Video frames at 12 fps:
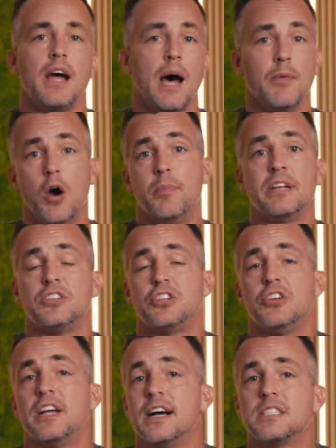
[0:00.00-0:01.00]
I'm hoping to show
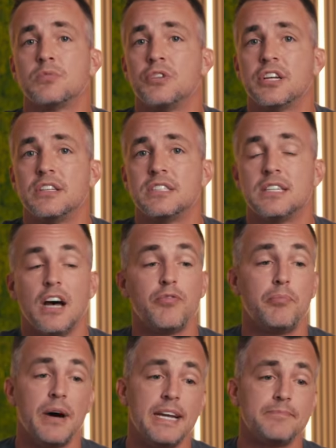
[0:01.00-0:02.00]
you guys some really good stuff,
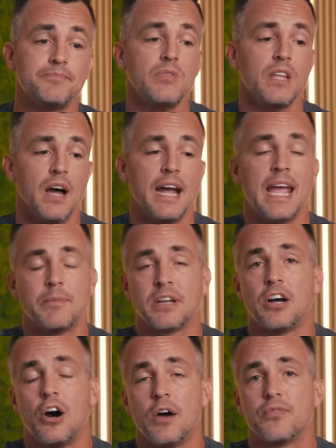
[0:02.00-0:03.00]
but I am
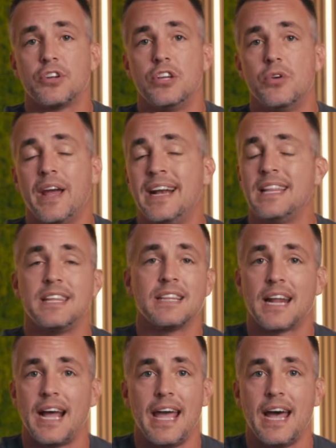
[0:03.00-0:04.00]
gonna offer you anything
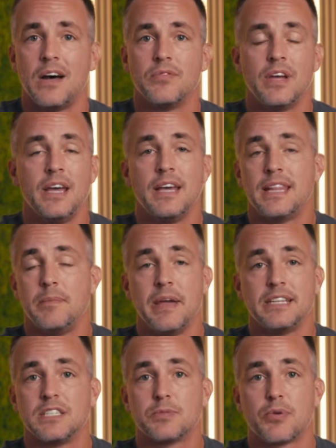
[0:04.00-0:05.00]
that I have that
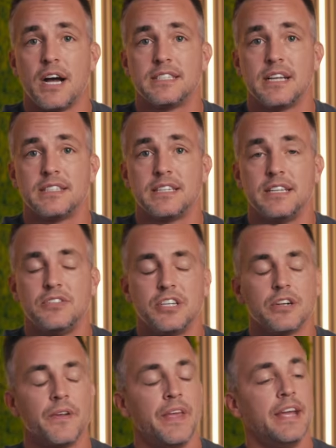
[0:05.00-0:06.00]
makes this process
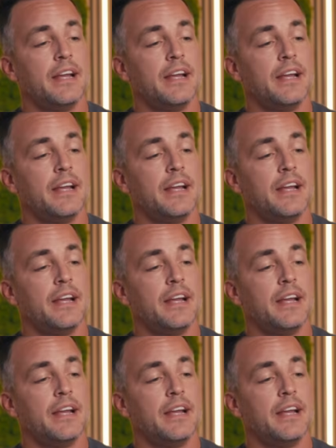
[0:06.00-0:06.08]
easier.